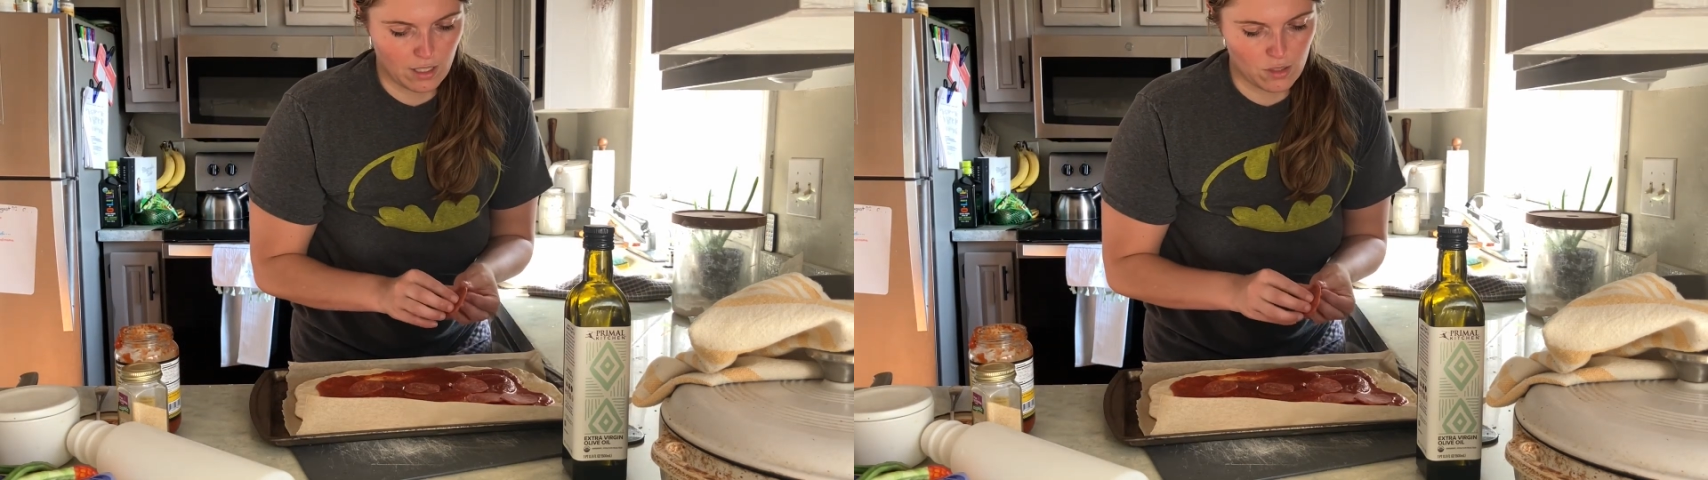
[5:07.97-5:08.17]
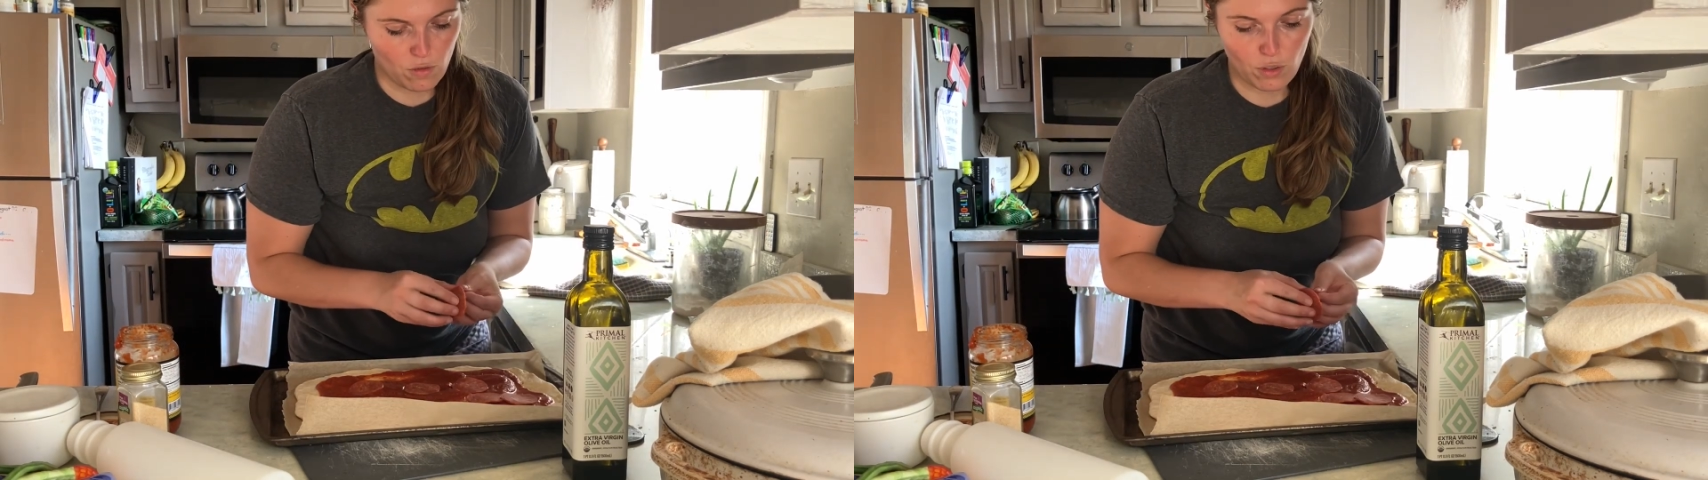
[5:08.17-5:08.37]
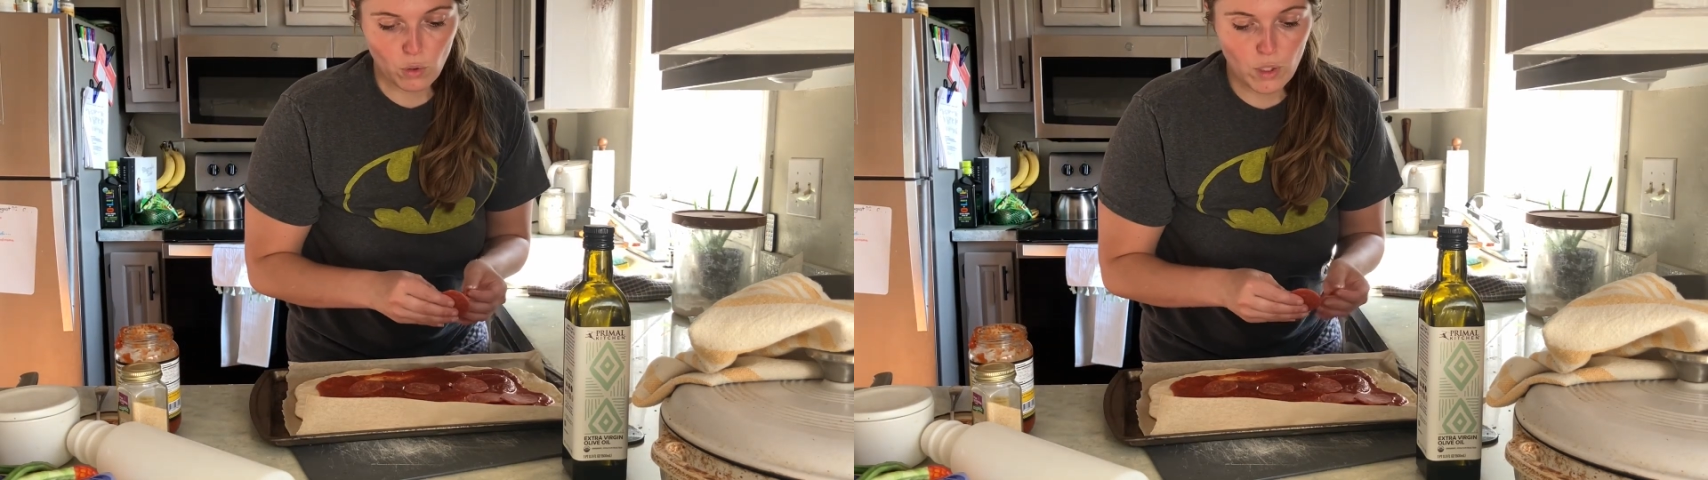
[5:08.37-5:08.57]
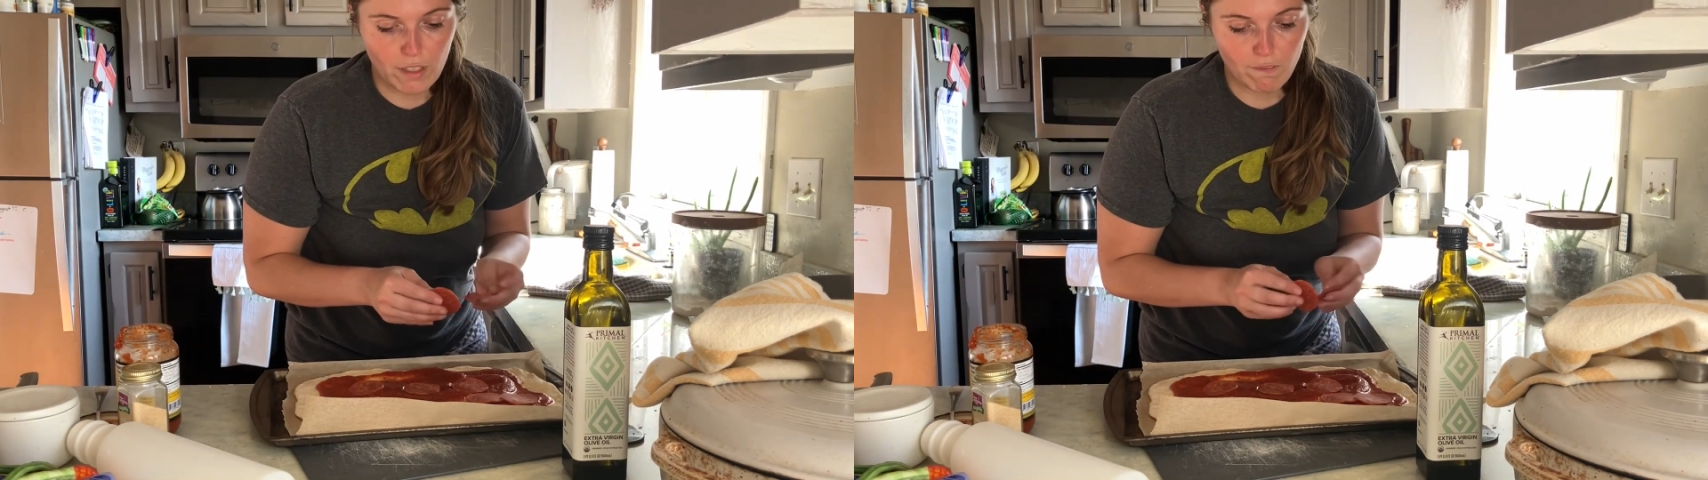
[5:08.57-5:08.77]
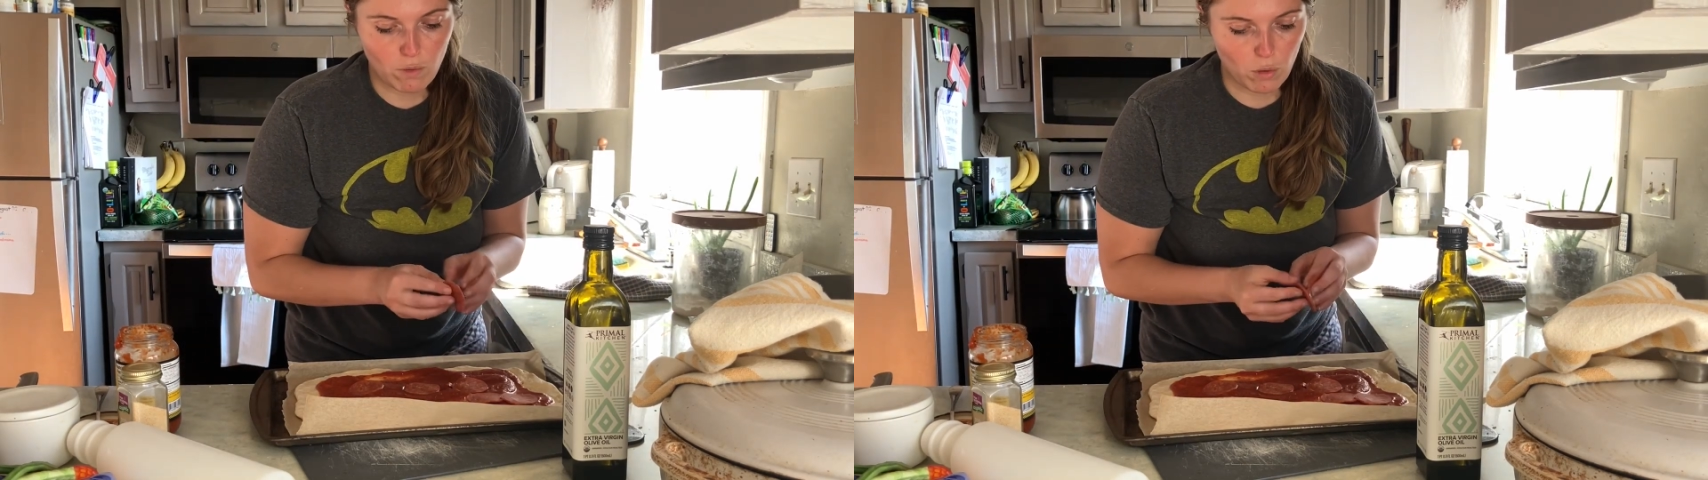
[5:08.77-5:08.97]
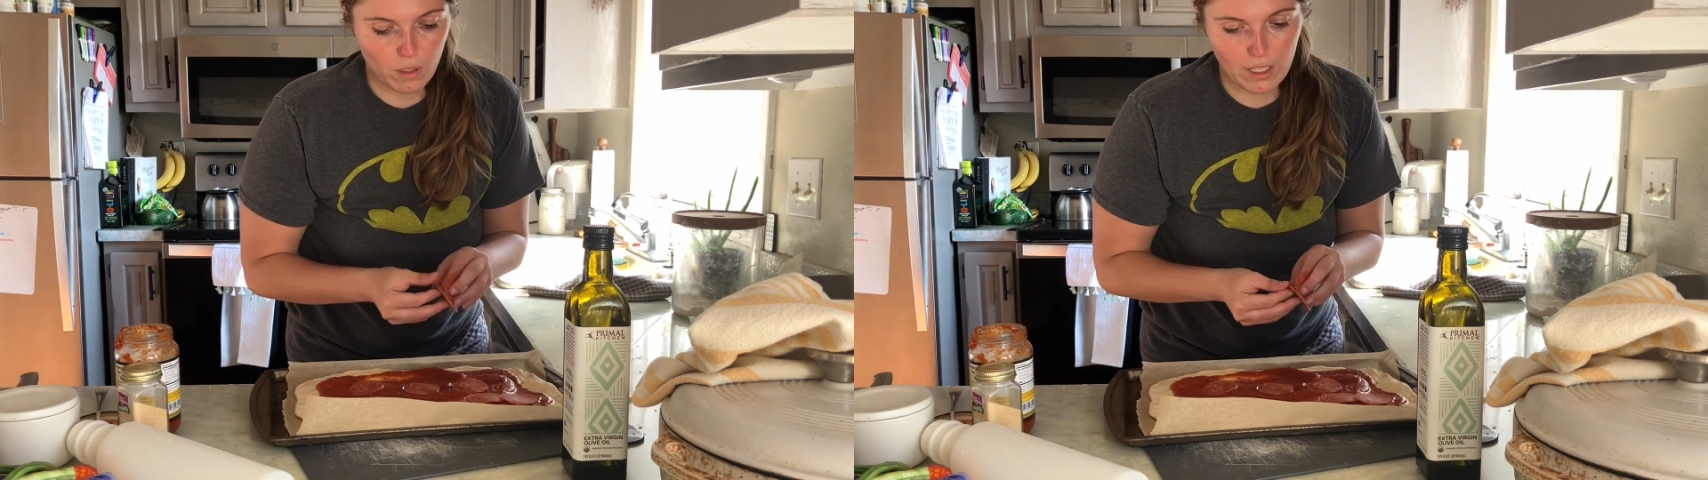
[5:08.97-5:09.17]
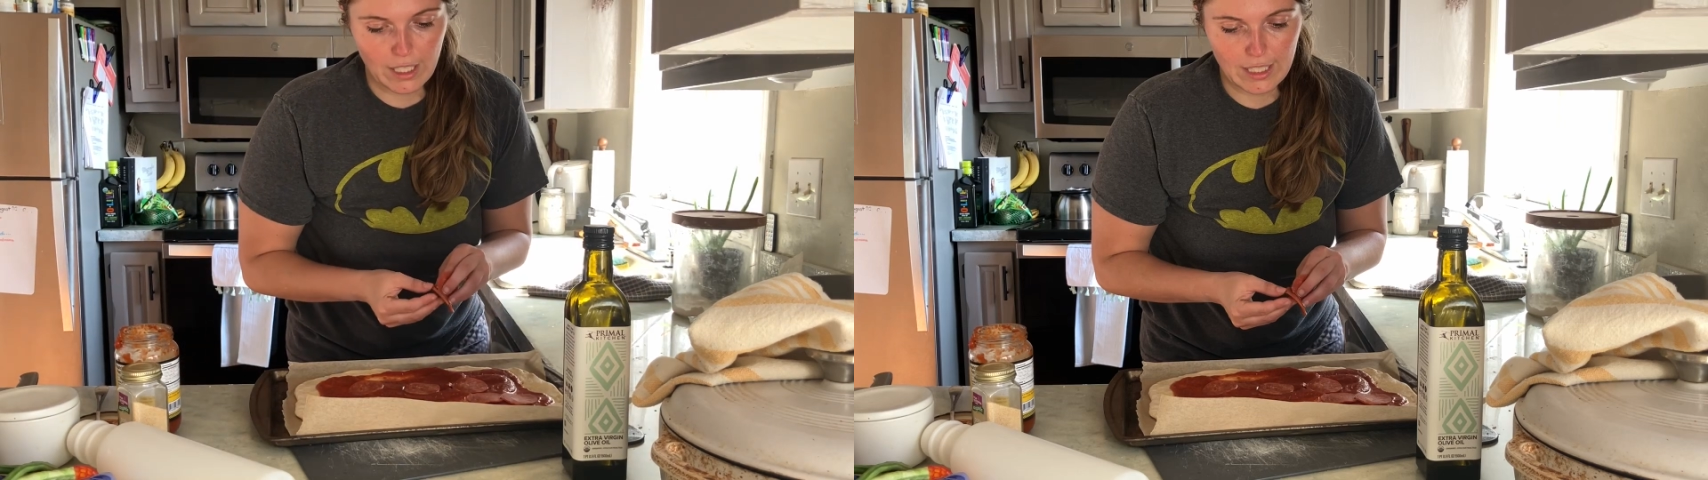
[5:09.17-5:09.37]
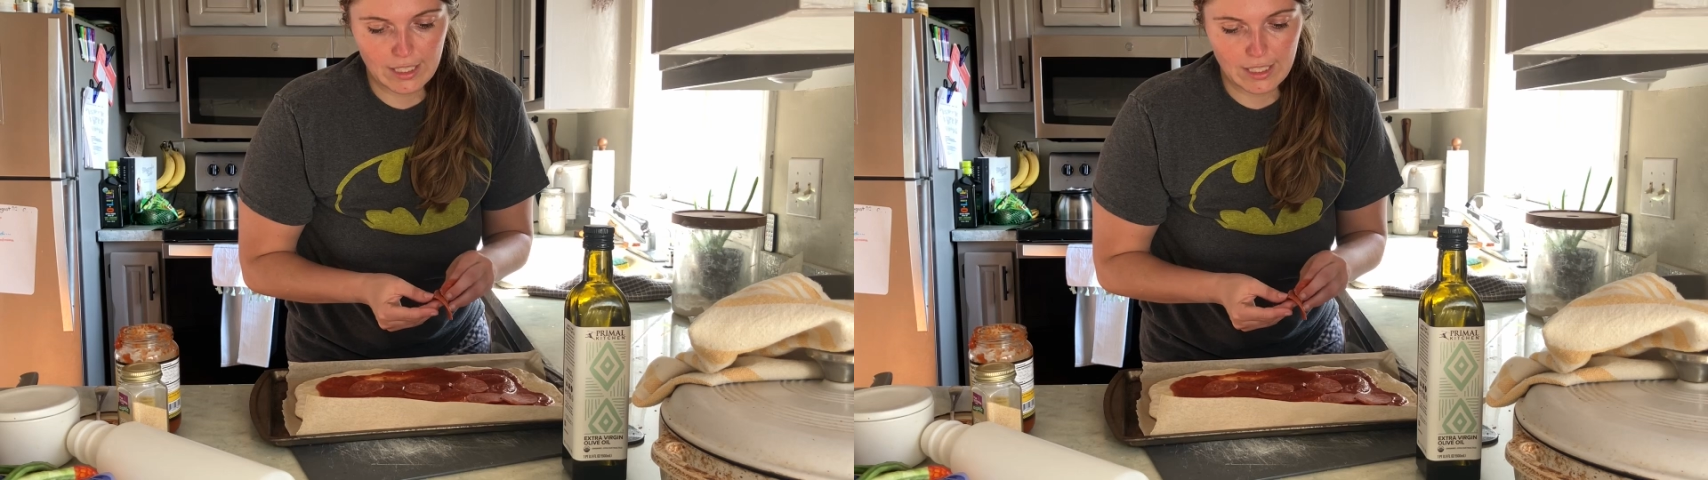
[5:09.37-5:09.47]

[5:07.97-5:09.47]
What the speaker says: So if you're looking for